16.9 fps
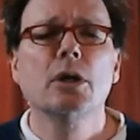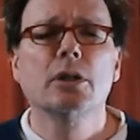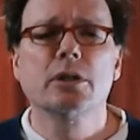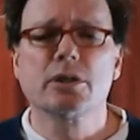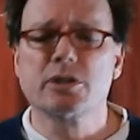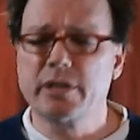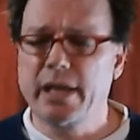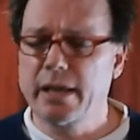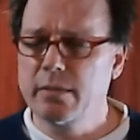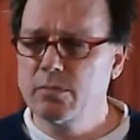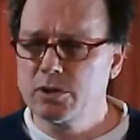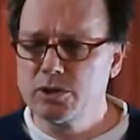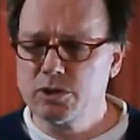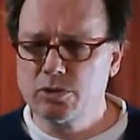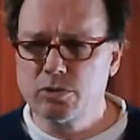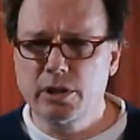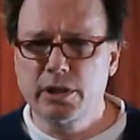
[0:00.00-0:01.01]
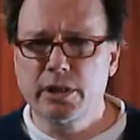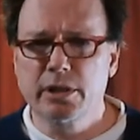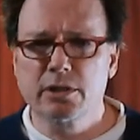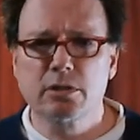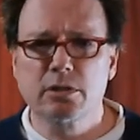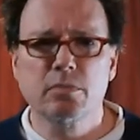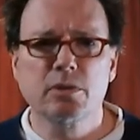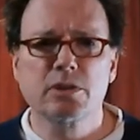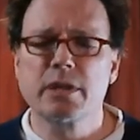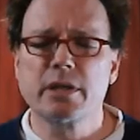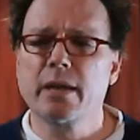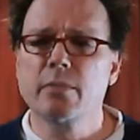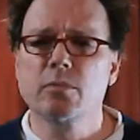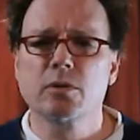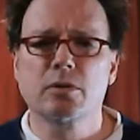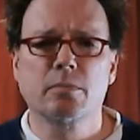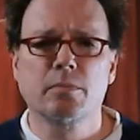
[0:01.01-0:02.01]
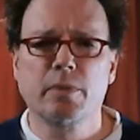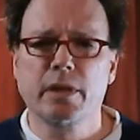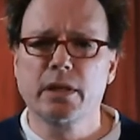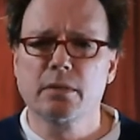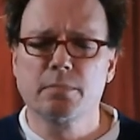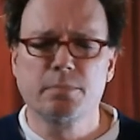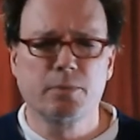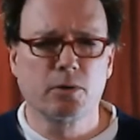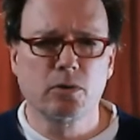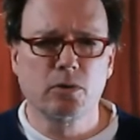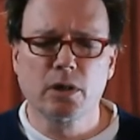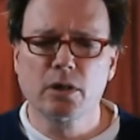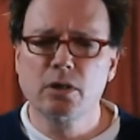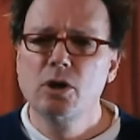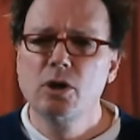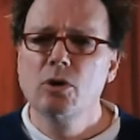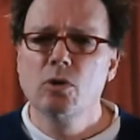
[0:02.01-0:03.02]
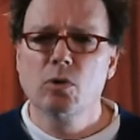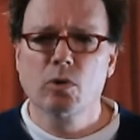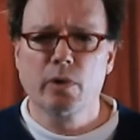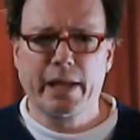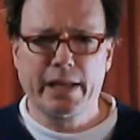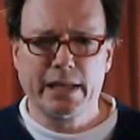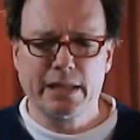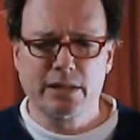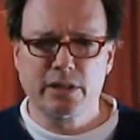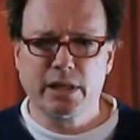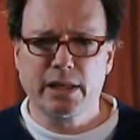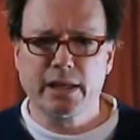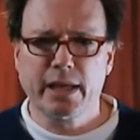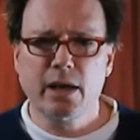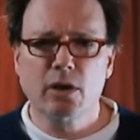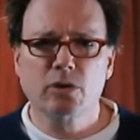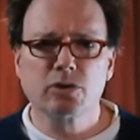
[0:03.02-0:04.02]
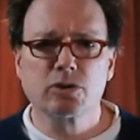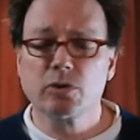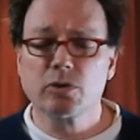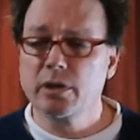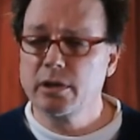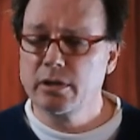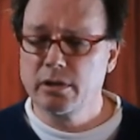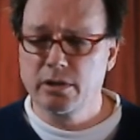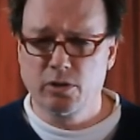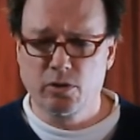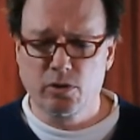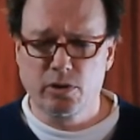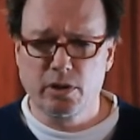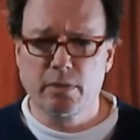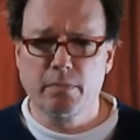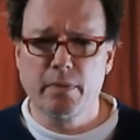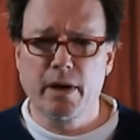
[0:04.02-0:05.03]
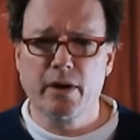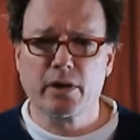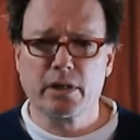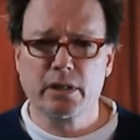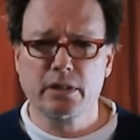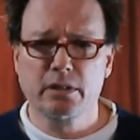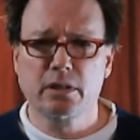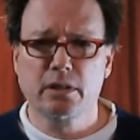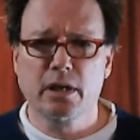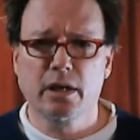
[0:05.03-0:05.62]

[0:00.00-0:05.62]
The same with Judaism, the same with being a Buddha or anything else, or the American